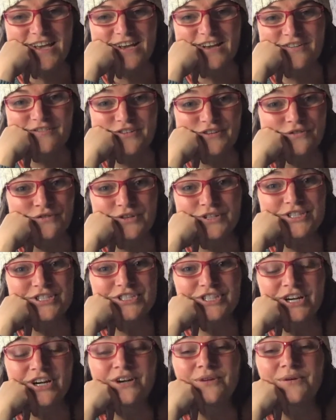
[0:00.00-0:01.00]
feel free to
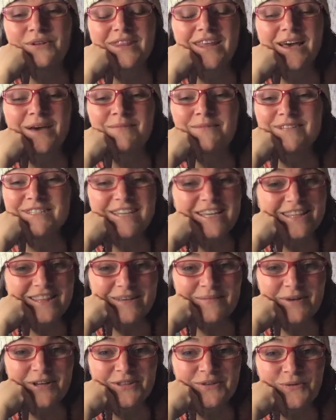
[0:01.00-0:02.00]
share it with them and take
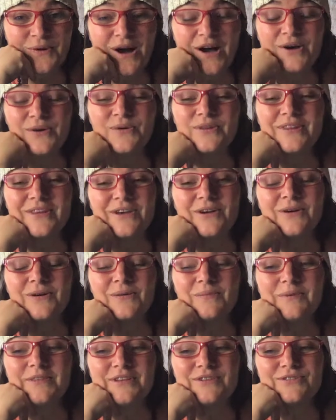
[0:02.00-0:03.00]
them on the walk with you.
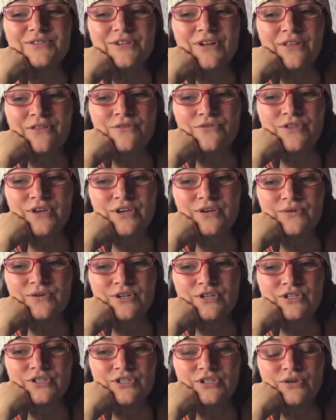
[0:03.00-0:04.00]
But there's another thing you
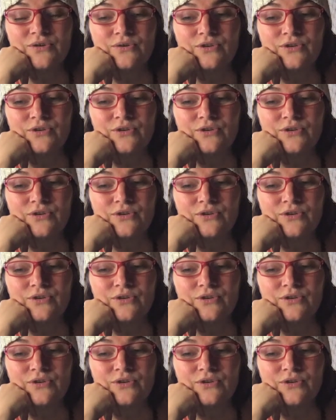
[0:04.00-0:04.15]
can do.